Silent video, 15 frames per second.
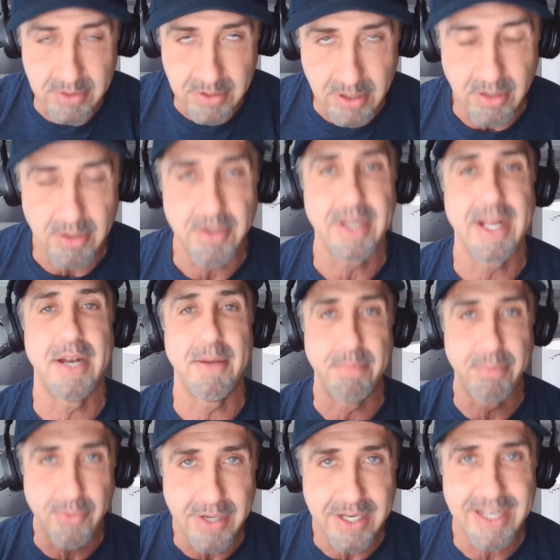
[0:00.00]
learning how to
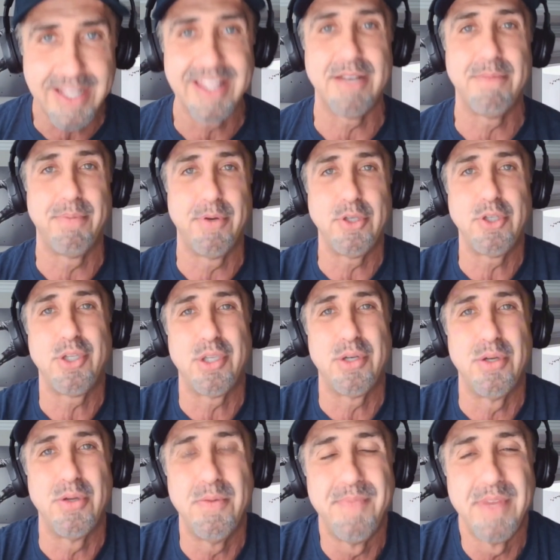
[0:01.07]
breathe and push
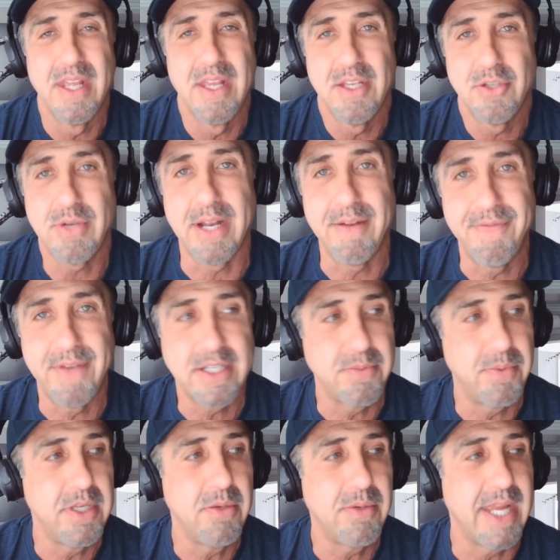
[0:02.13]
through, try to fix
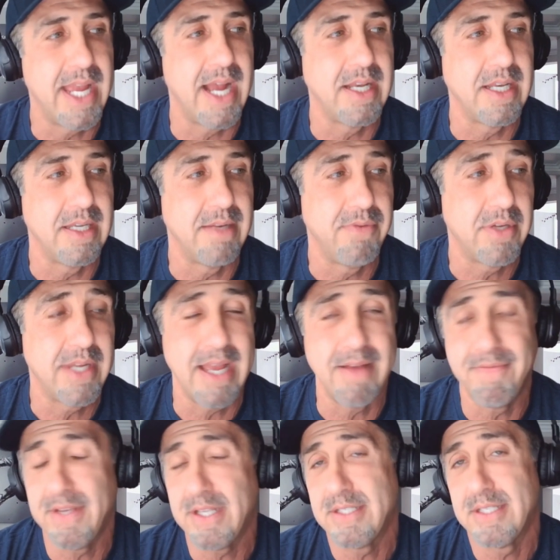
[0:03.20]
what you can. And if you can't
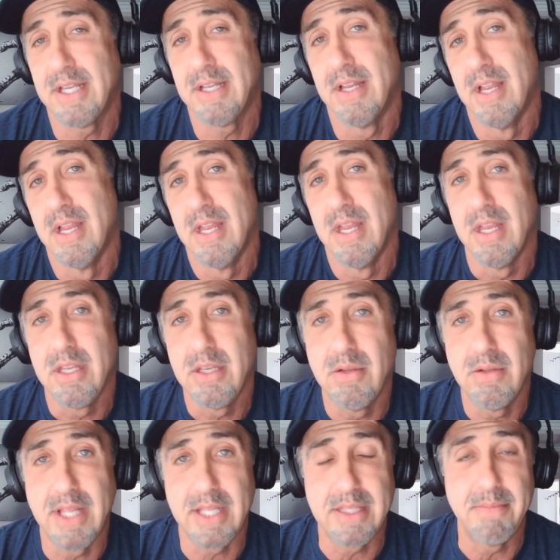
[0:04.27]
fix it,
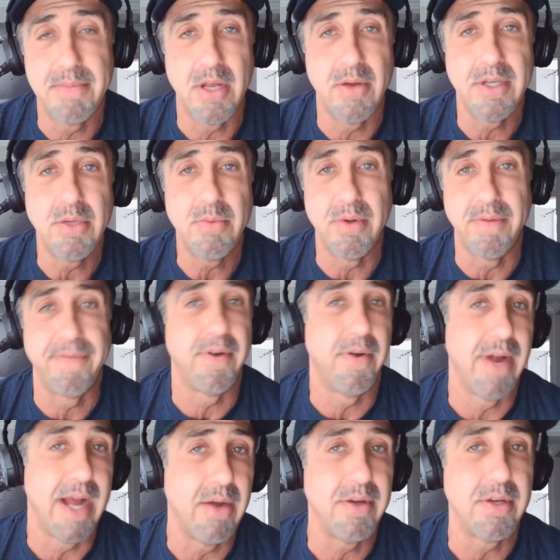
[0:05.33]
you let them know and you
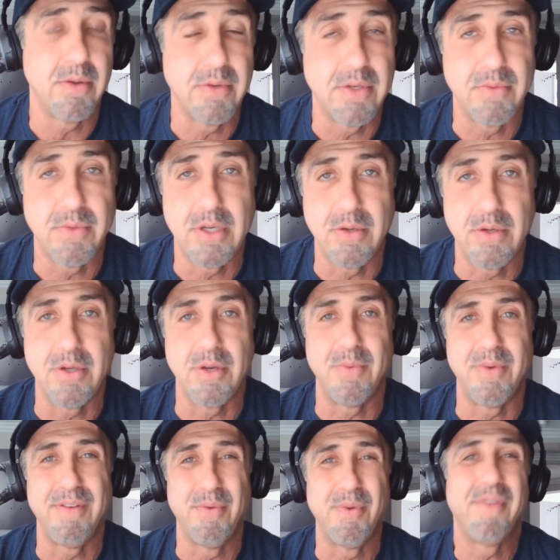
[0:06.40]
refer out,
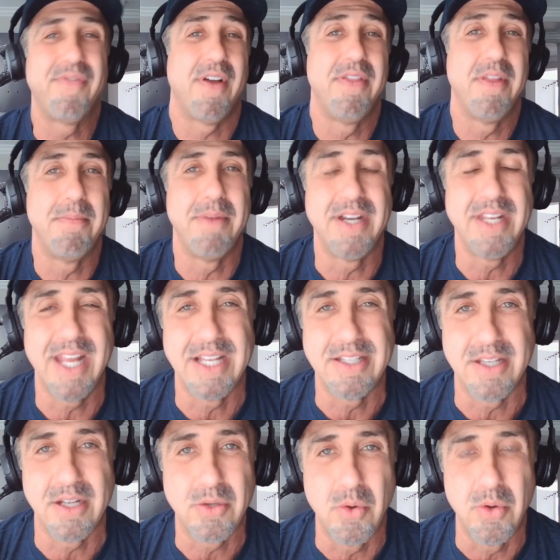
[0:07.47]
you refund the money as
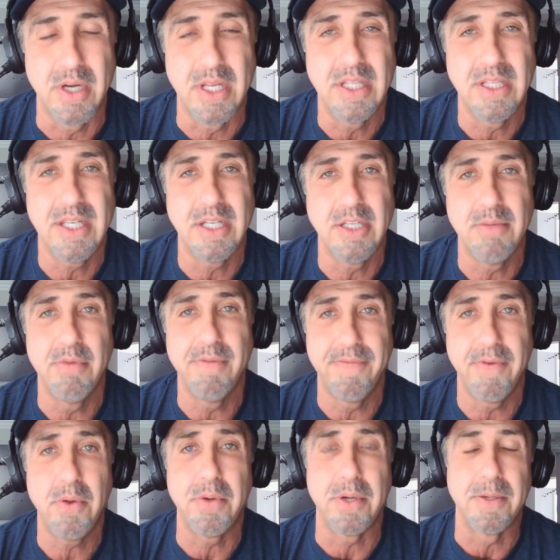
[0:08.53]
accordingly, and you move
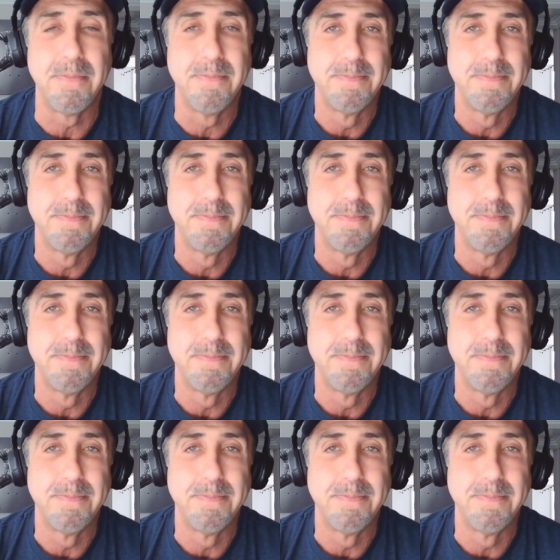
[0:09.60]
forward.